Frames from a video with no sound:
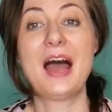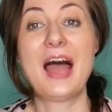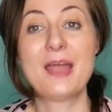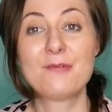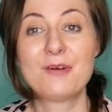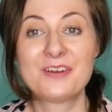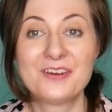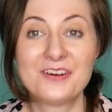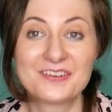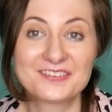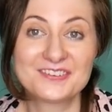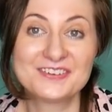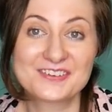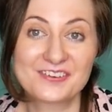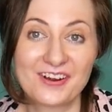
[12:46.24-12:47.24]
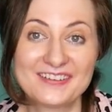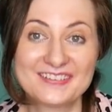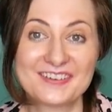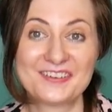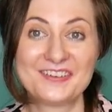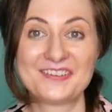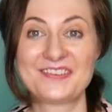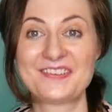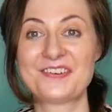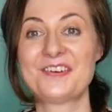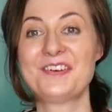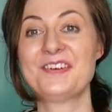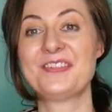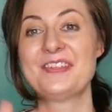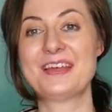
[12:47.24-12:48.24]
I want to also address a
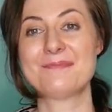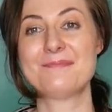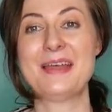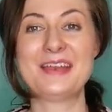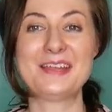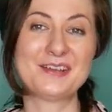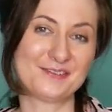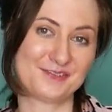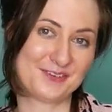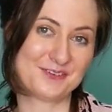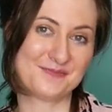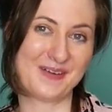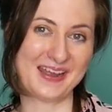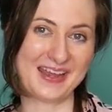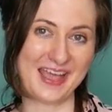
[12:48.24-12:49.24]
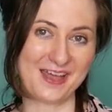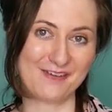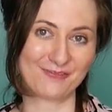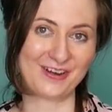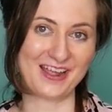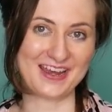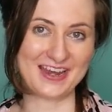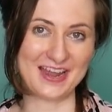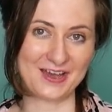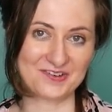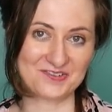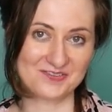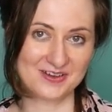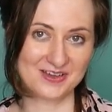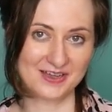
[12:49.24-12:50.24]
concern that many of you might have right
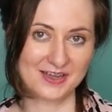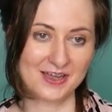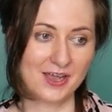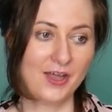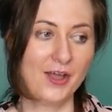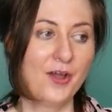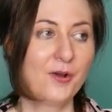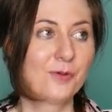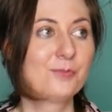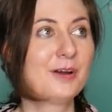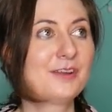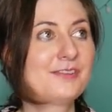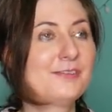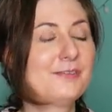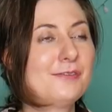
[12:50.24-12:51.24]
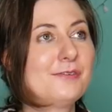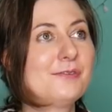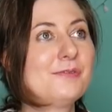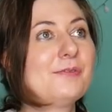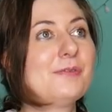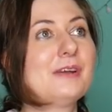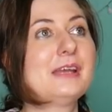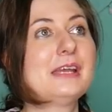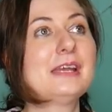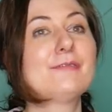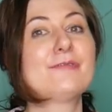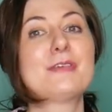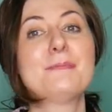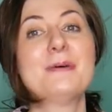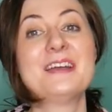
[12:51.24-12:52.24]
now. What to do
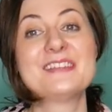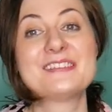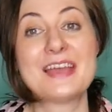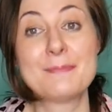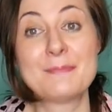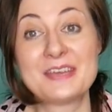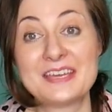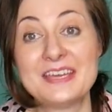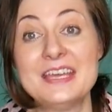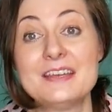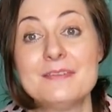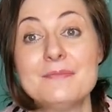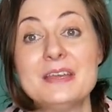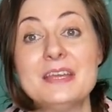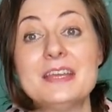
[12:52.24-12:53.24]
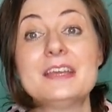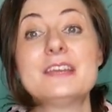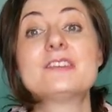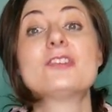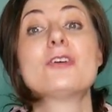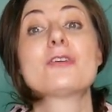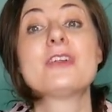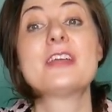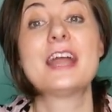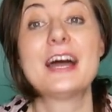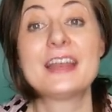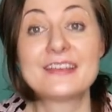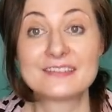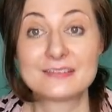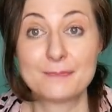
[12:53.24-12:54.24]
if the pandemic hit me totally
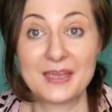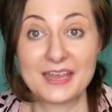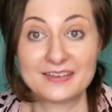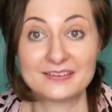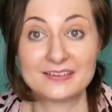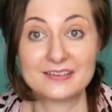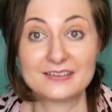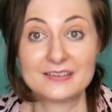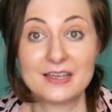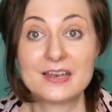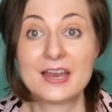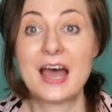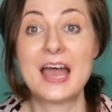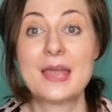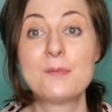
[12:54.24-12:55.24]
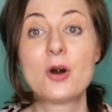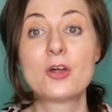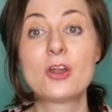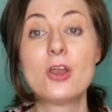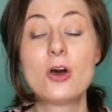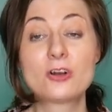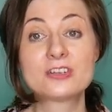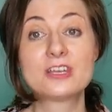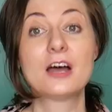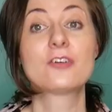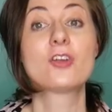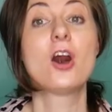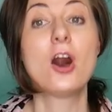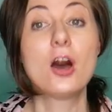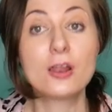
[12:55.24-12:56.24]
unexpected and I'm on a
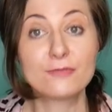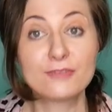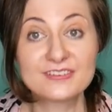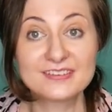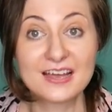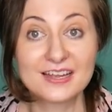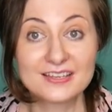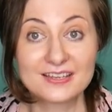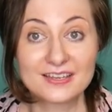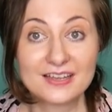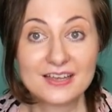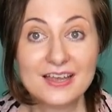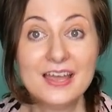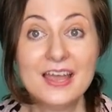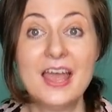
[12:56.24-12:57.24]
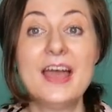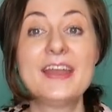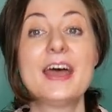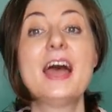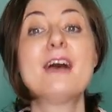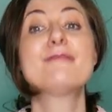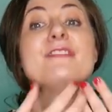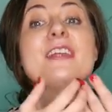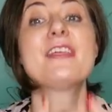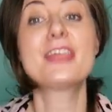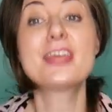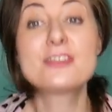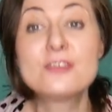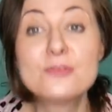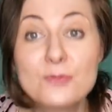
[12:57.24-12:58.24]
lockdown all of a sudden and I have
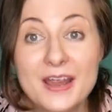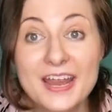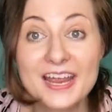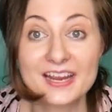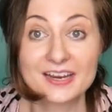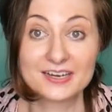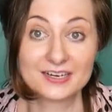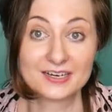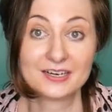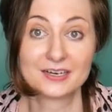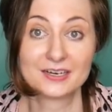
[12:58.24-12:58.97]
nothing to wear?